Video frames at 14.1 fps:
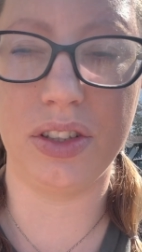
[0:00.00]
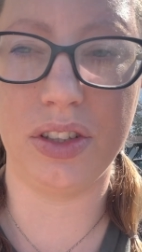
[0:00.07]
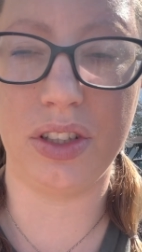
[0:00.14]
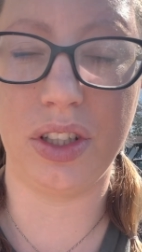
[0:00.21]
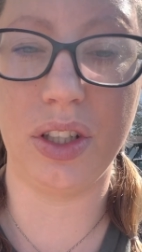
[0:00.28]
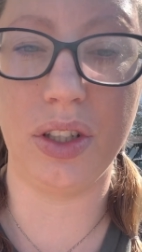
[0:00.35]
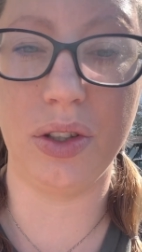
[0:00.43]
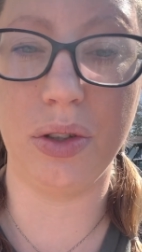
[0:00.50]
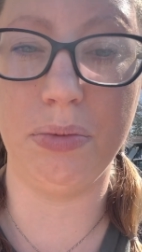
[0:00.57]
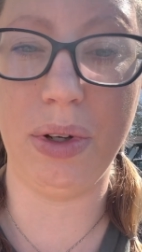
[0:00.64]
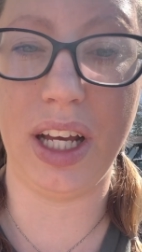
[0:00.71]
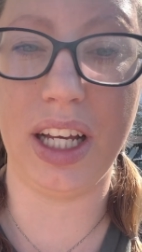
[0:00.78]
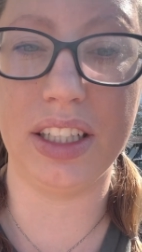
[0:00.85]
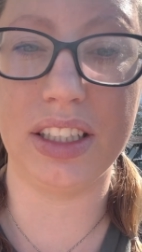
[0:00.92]
two
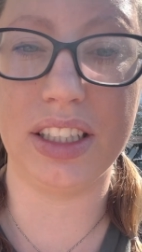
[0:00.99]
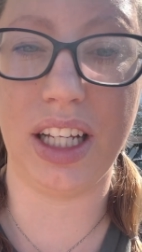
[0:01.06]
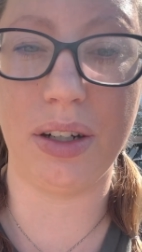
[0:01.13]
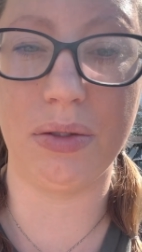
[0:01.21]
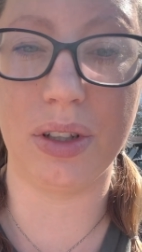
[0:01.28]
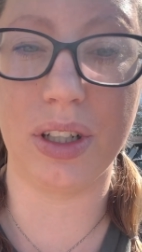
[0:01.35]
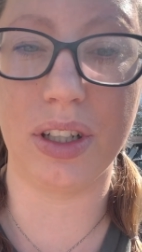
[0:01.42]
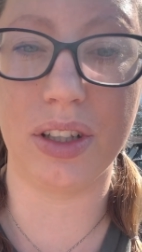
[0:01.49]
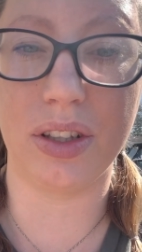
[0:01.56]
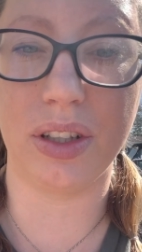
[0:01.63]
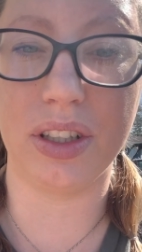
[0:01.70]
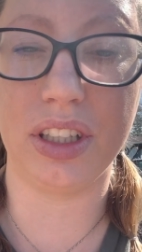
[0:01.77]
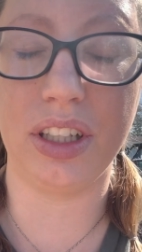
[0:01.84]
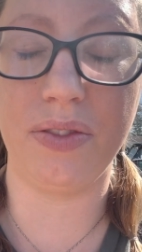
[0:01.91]
beds that were
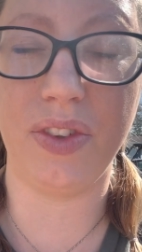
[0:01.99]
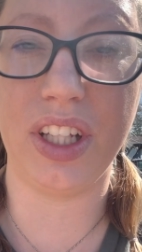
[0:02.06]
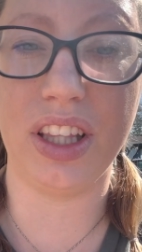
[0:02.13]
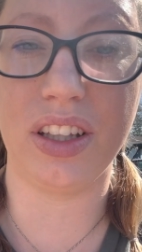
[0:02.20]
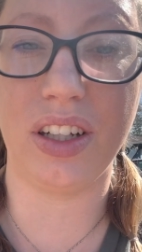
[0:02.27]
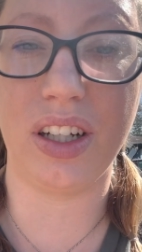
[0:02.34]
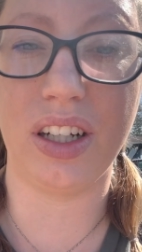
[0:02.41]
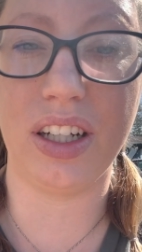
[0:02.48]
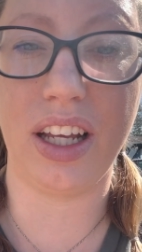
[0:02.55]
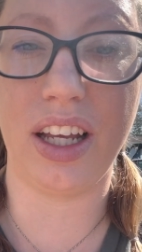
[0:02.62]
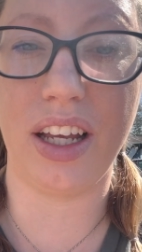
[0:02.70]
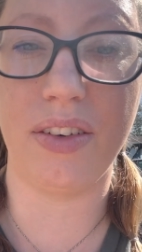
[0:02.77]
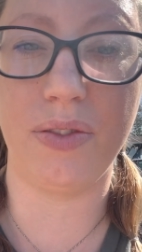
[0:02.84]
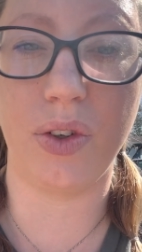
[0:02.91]
13 feet long
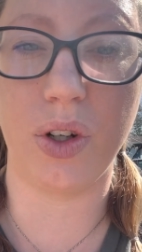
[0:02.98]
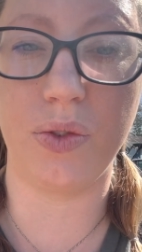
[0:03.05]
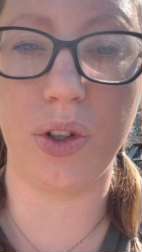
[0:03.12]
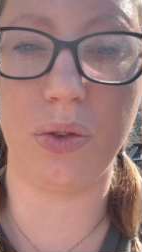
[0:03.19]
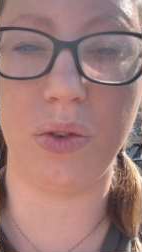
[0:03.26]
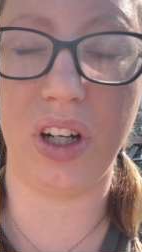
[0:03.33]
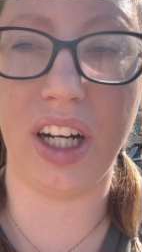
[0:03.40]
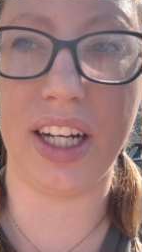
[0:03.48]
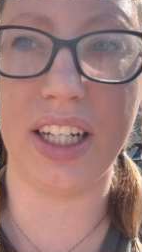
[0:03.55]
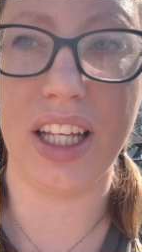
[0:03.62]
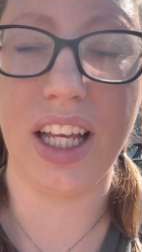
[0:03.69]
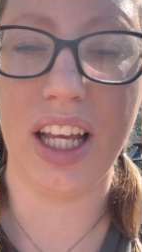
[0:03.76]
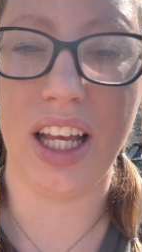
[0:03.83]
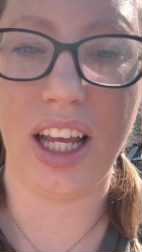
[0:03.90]
and four foot wide
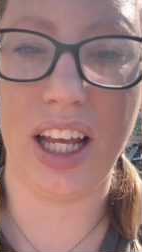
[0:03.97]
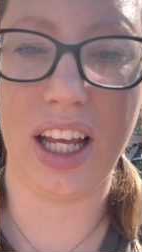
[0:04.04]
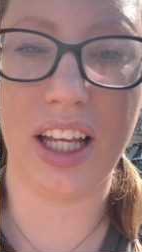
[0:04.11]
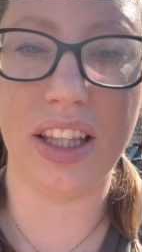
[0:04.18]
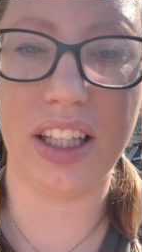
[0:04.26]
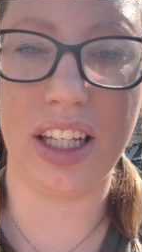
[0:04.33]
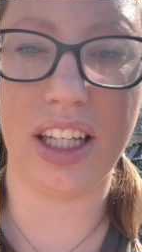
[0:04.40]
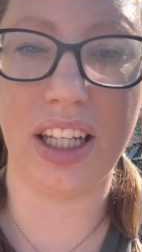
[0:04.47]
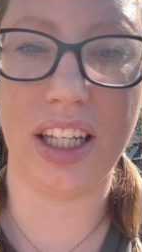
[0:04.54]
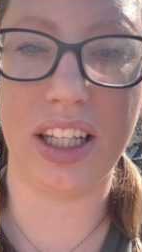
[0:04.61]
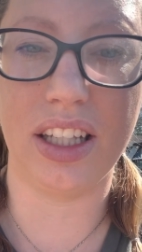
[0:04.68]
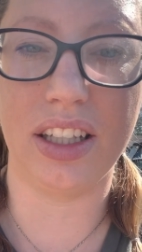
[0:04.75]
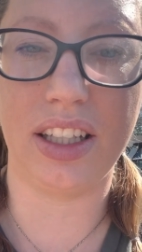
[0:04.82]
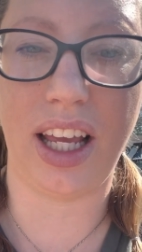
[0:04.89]
and
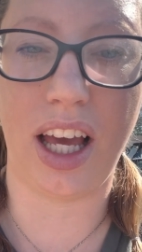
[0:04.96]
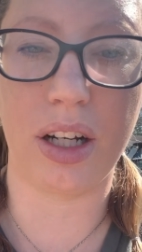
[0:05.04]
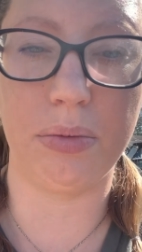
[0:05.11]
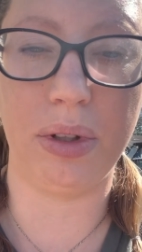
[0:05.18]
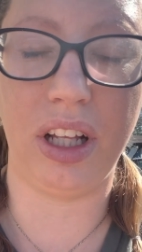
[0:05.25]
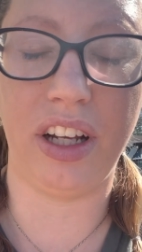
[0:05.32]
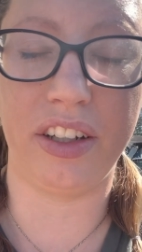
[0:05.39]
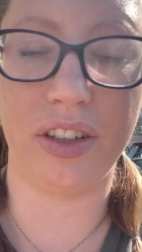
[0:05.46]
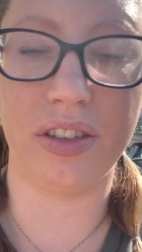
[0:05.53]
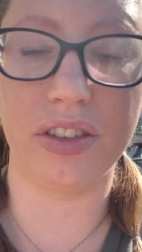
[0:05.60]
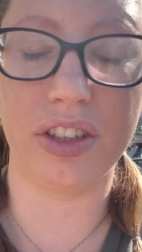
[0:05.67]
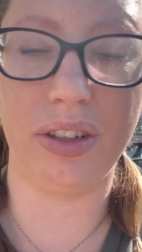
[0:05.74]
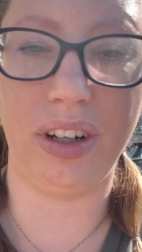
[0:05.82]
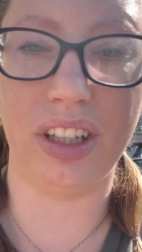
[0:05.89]
then cattle
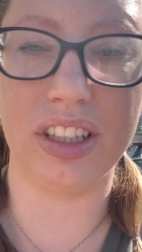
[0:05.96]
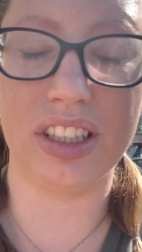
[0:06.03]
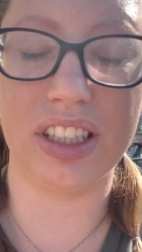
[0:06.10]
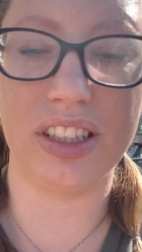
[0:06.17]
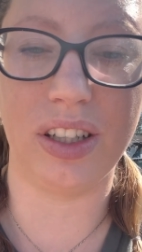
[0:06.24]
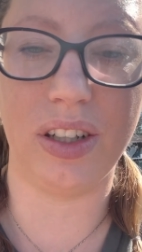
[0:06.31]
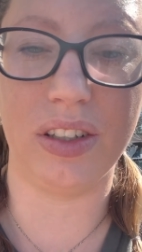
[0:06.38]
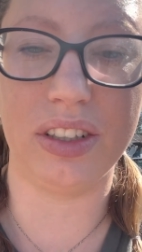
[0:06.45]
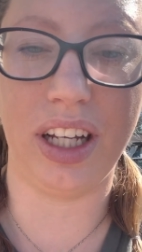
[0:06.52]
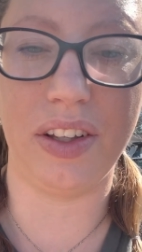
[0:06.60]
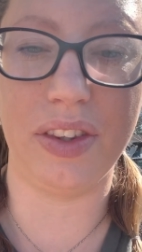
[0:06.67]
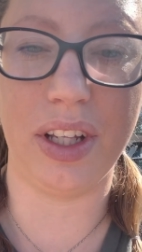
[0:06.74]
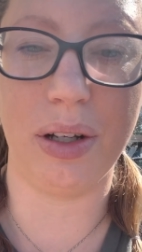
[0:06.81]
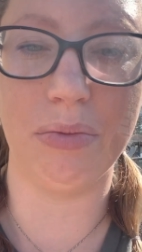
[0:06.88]
panel trellises all
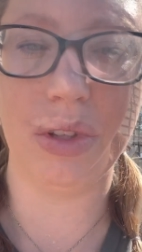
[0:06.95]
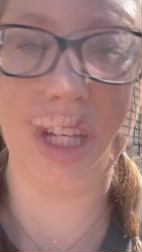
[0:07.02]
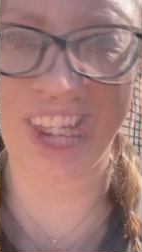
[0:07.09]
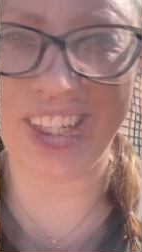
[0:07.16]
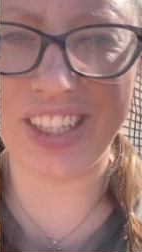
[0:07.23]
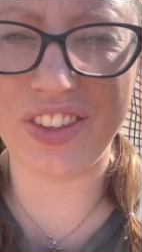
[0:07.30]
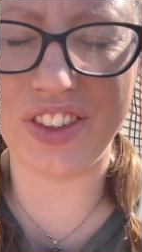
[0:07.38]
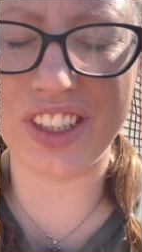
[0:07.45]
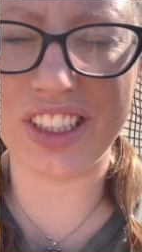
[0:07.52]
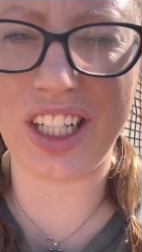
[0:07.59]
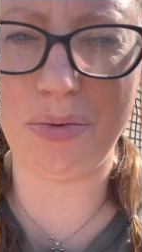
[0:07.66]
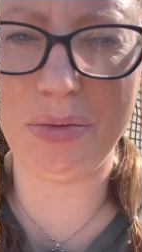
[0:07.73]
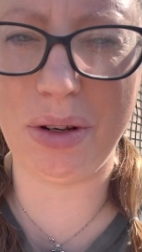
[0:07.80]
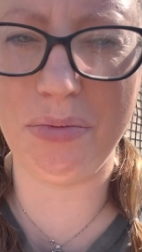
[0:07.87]
down them. Well, thanks for
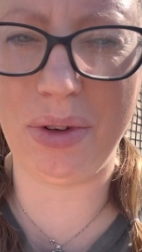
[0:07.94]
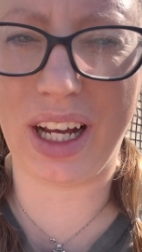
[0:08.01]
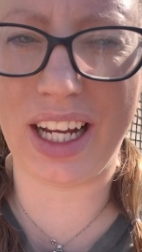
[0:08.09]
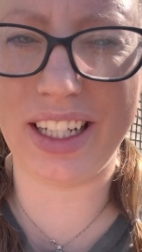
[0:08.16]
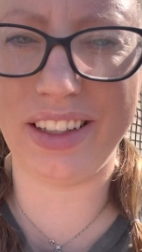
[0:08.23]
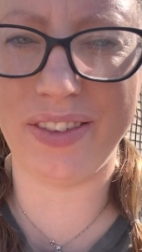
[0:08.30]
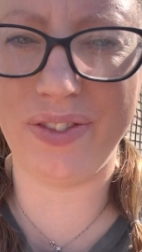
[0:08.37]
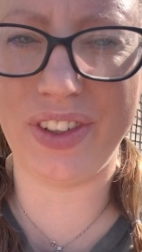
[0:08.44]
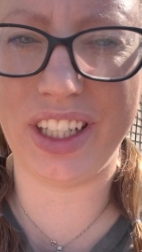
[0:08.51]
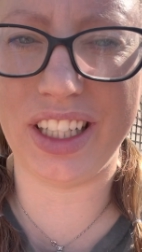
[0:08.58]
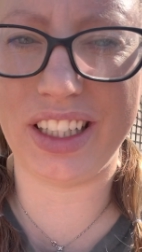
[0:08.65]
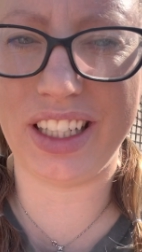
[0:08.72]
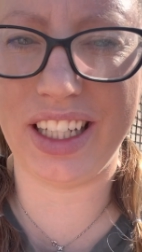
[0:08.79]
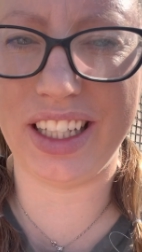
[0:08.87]
stopping by. Don't
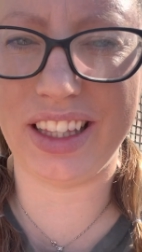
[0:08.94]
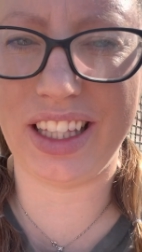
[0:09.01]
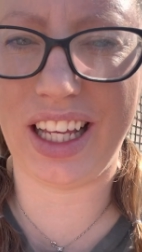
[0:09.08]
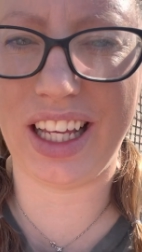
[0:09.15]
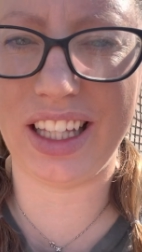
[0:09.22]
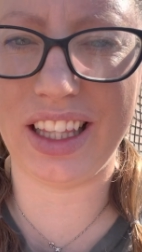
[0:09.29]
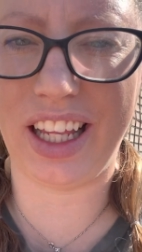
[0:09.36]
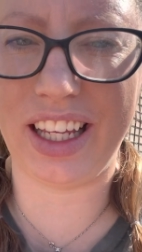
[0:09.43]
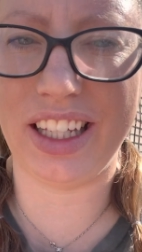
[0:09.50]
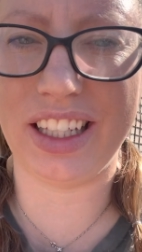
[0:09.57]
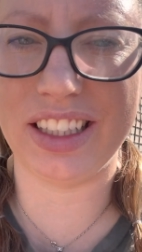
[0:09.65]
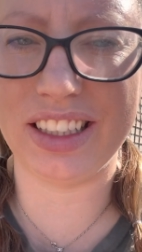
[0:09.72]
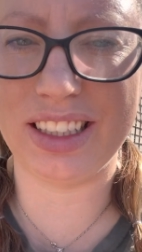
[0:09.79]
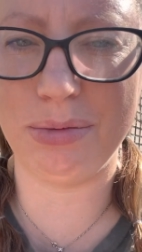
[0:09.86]
forget to hit that
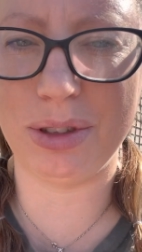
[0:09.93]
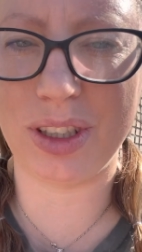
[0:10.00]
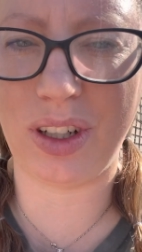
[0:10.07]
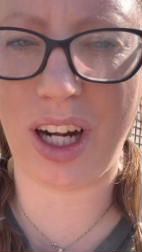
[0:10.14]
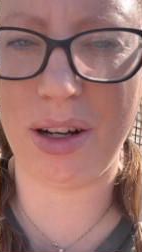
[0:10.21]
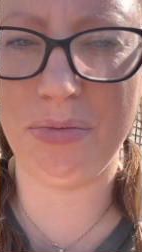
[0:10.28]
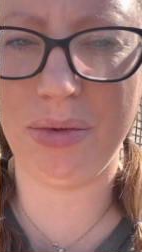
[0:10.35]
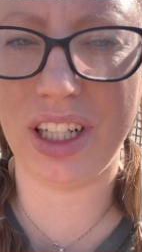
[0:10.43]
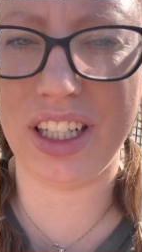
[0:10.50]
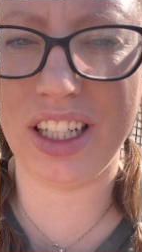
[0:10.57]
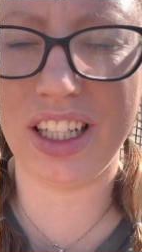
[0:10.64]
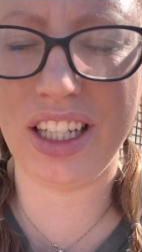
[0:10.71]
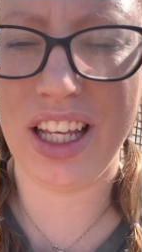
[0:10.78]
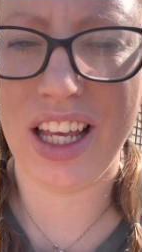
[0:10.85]
like and subscribe
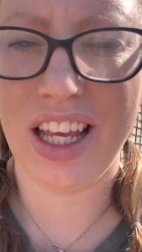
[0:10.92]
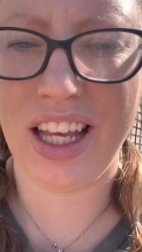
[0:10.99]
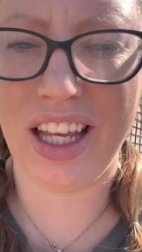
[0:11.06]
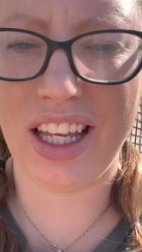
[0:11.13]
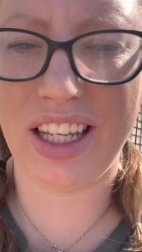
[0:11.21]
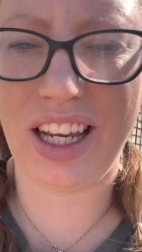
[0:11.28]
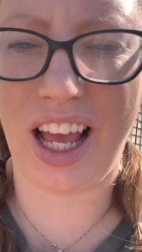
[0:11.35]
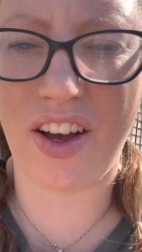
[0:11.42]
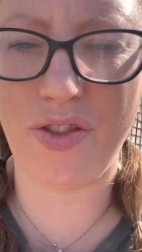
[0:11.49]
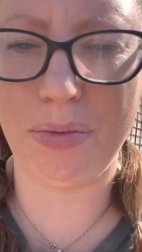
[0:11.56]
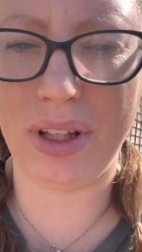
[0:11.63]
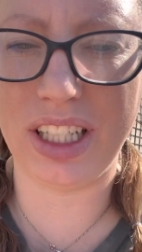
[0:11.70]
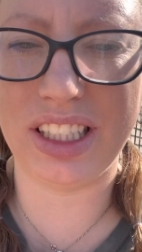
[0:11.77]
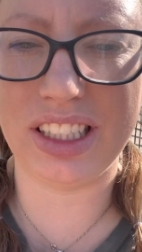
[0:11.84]
button and have a
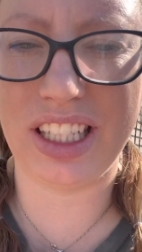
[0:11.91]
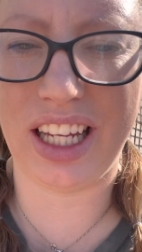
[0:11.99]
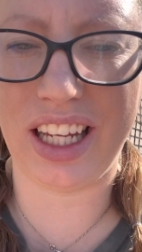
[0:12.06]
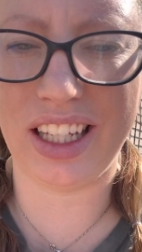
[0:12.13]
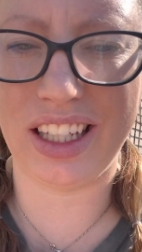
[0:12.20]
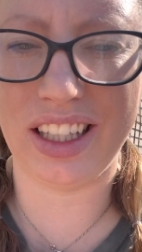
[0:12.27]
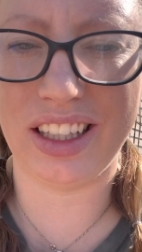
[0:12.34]
blessed day.